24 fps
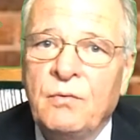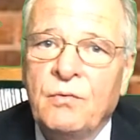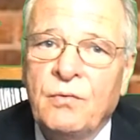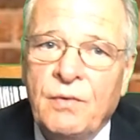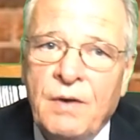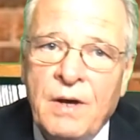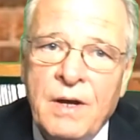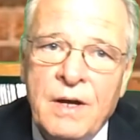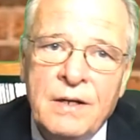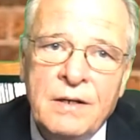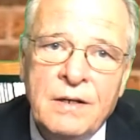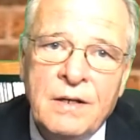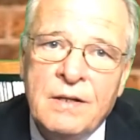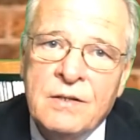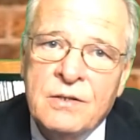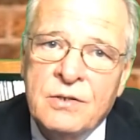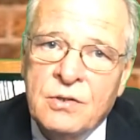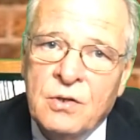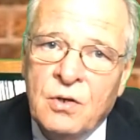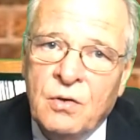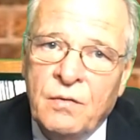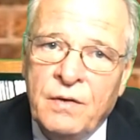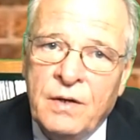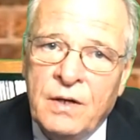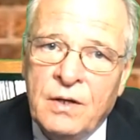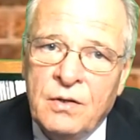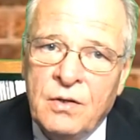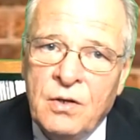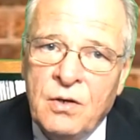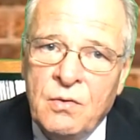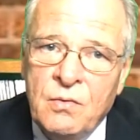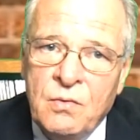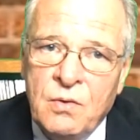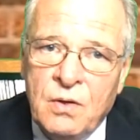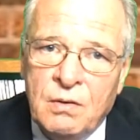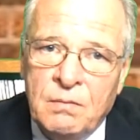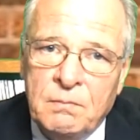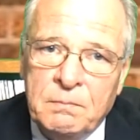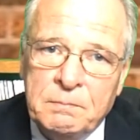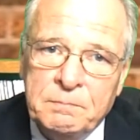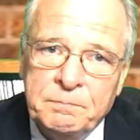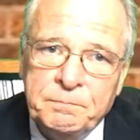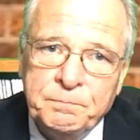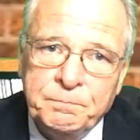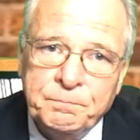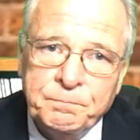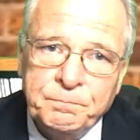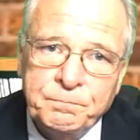trained in the Soviet Union.
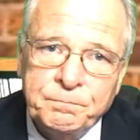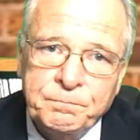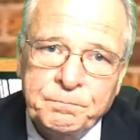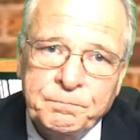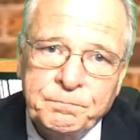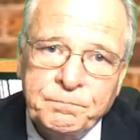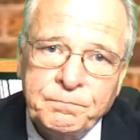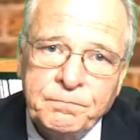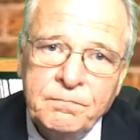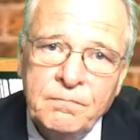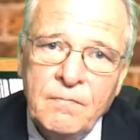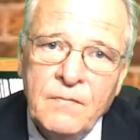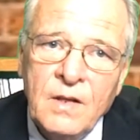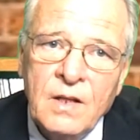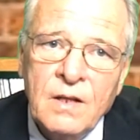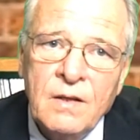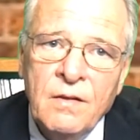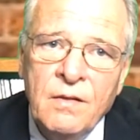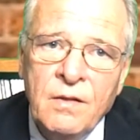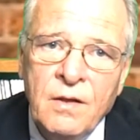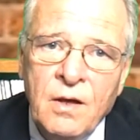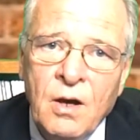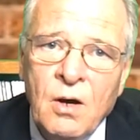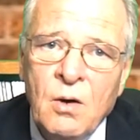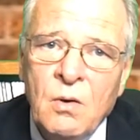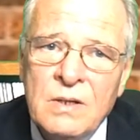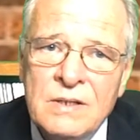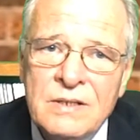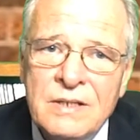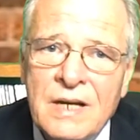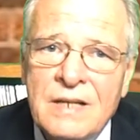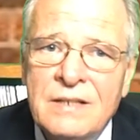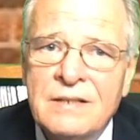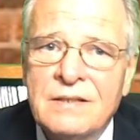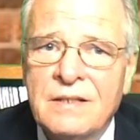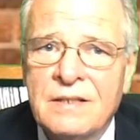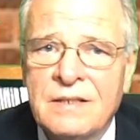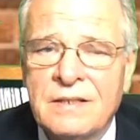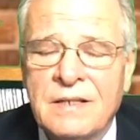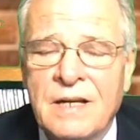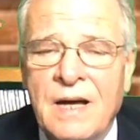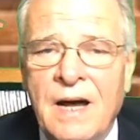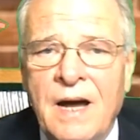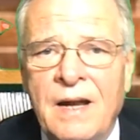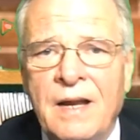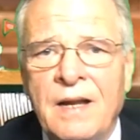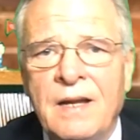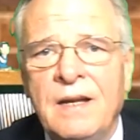The O.S.S.
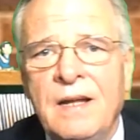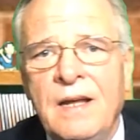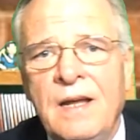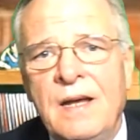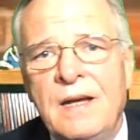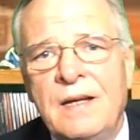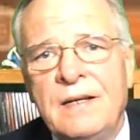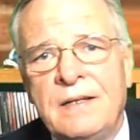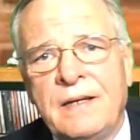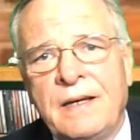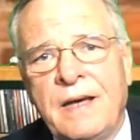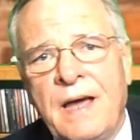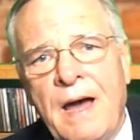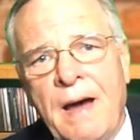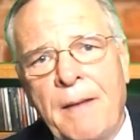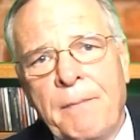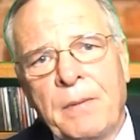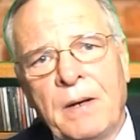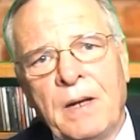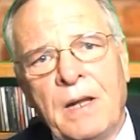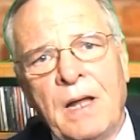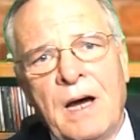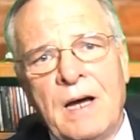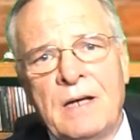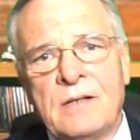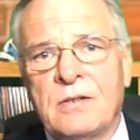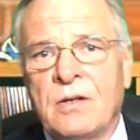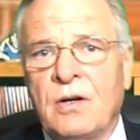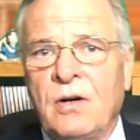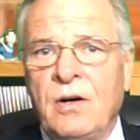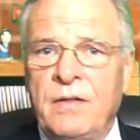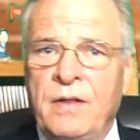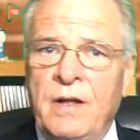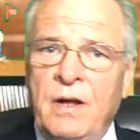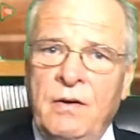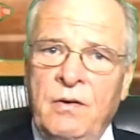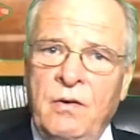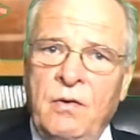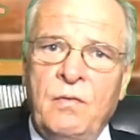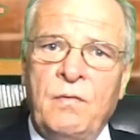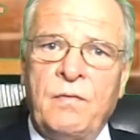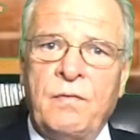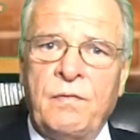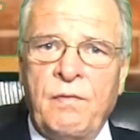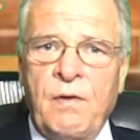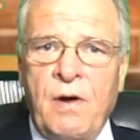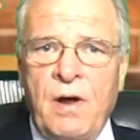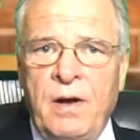decided to capitalize on their new
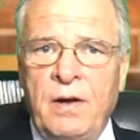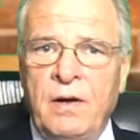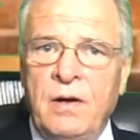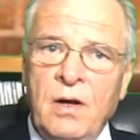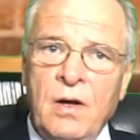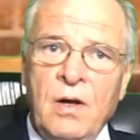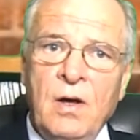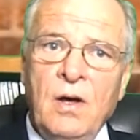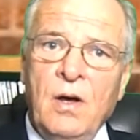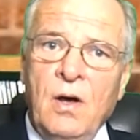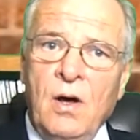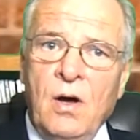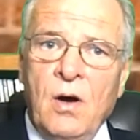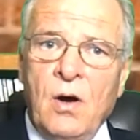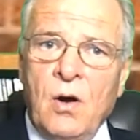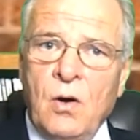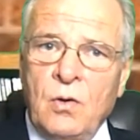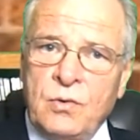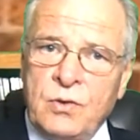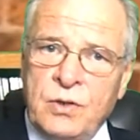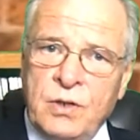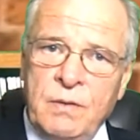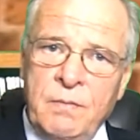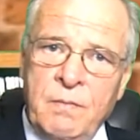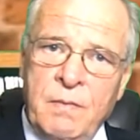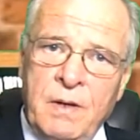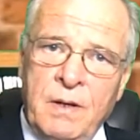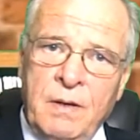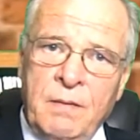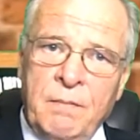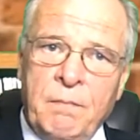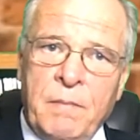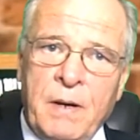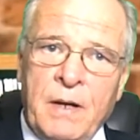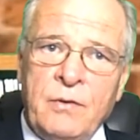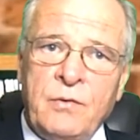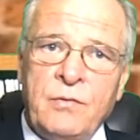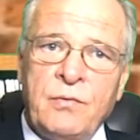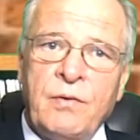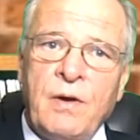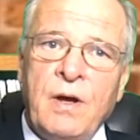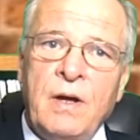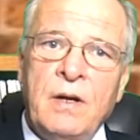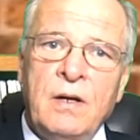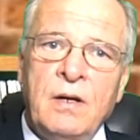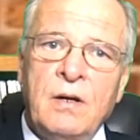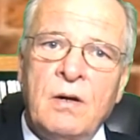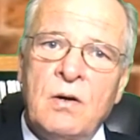friend, Ho Chi Minh, by
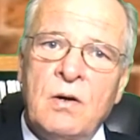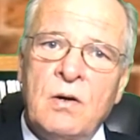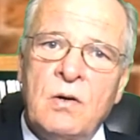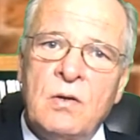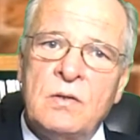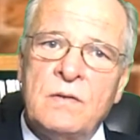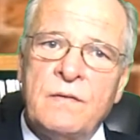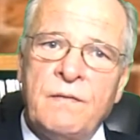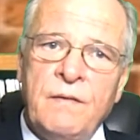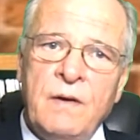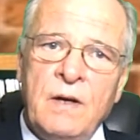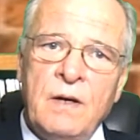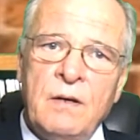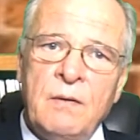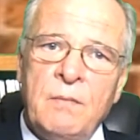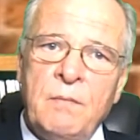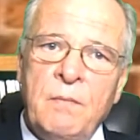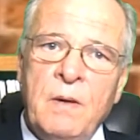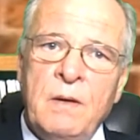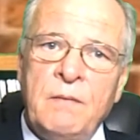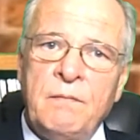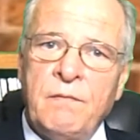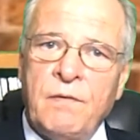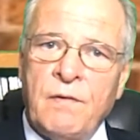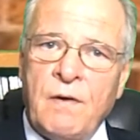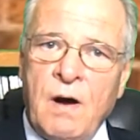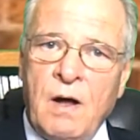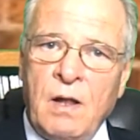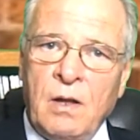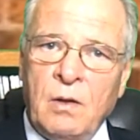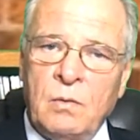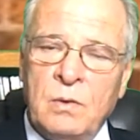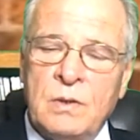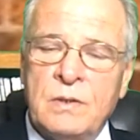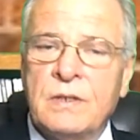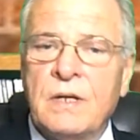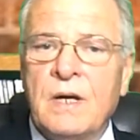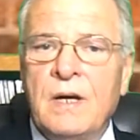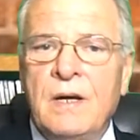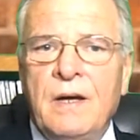training Ho's Viet Minh followers